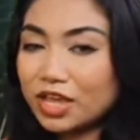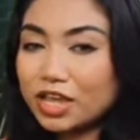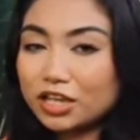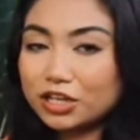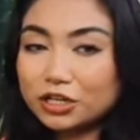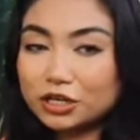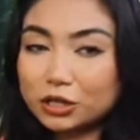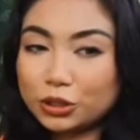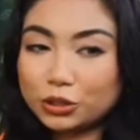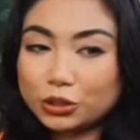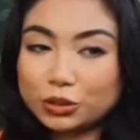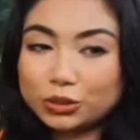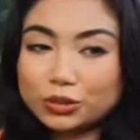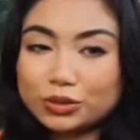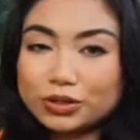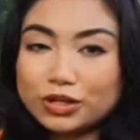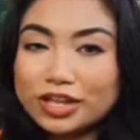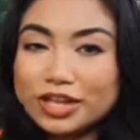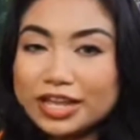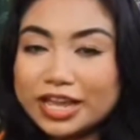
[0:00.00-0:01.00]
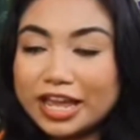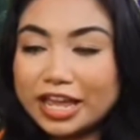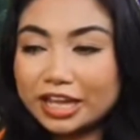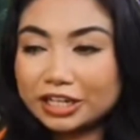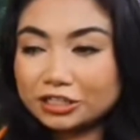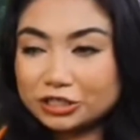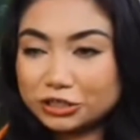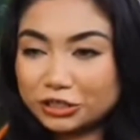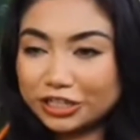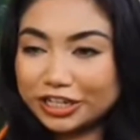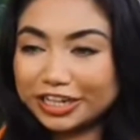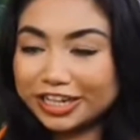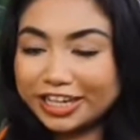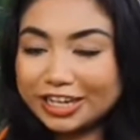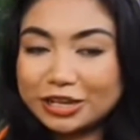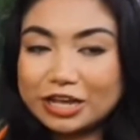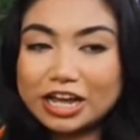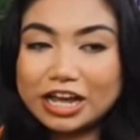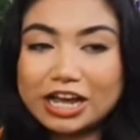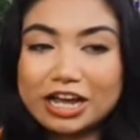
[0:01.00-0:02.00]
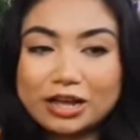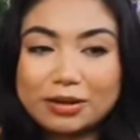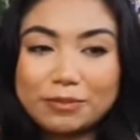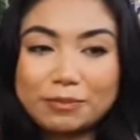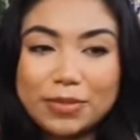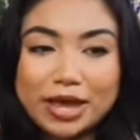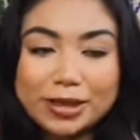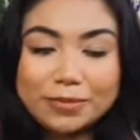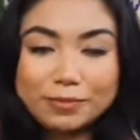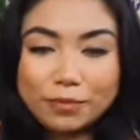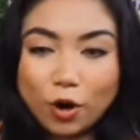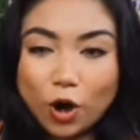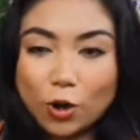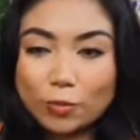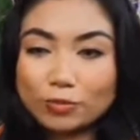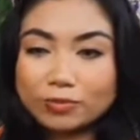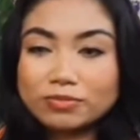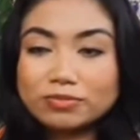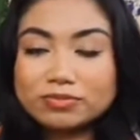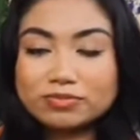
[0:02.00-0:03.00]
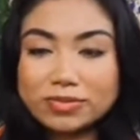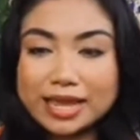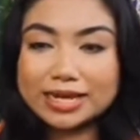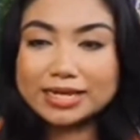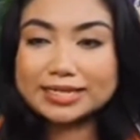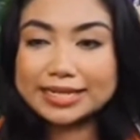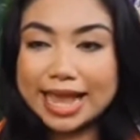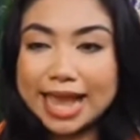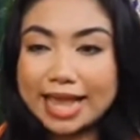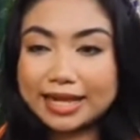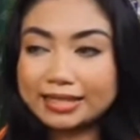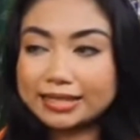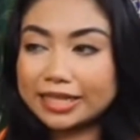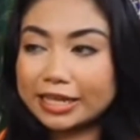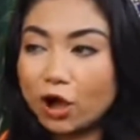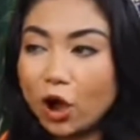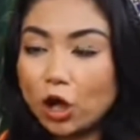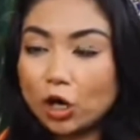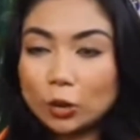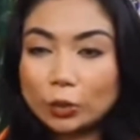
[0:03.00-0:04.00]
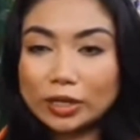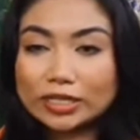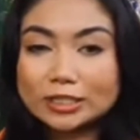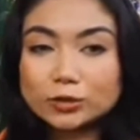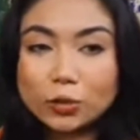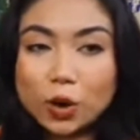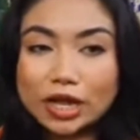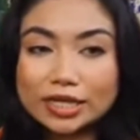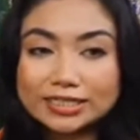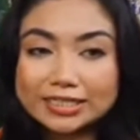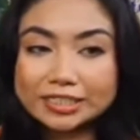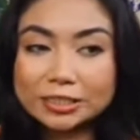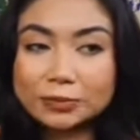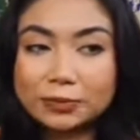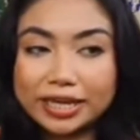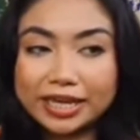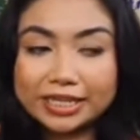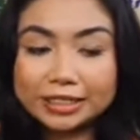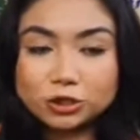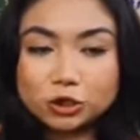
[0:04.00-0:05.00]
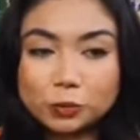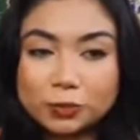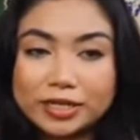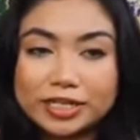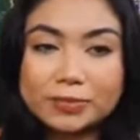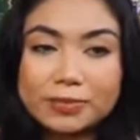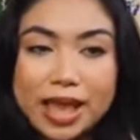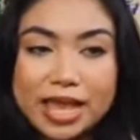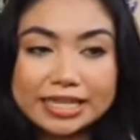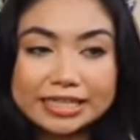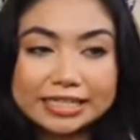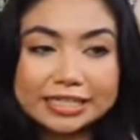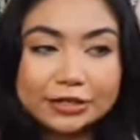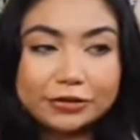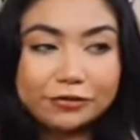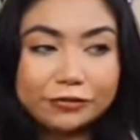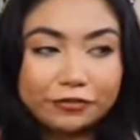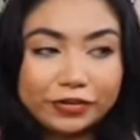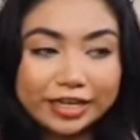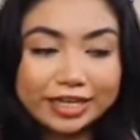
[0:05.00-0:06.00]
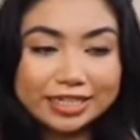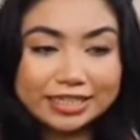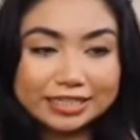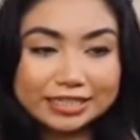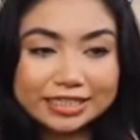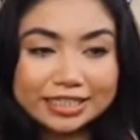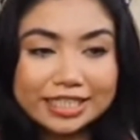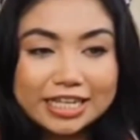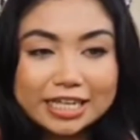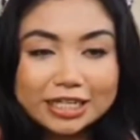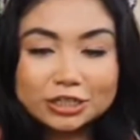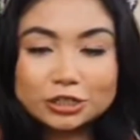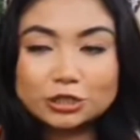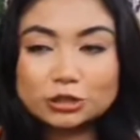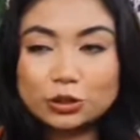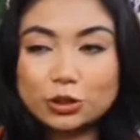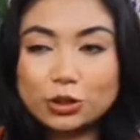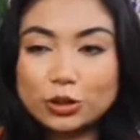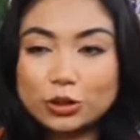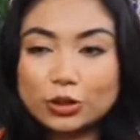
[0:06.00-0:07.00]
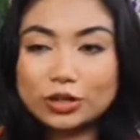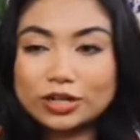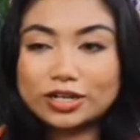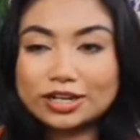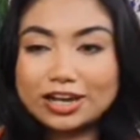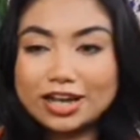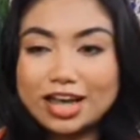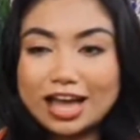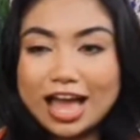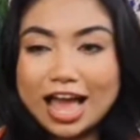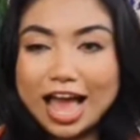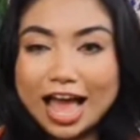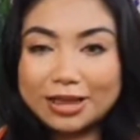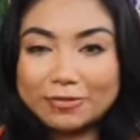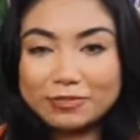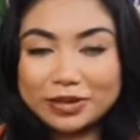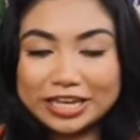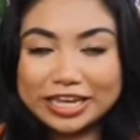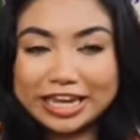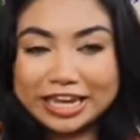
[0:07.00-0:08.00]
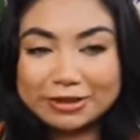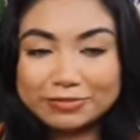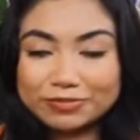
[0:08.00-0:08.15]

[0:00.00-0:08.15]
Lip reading: No, actually, my mom and dad, they always wanted me to be in medical field. So I became,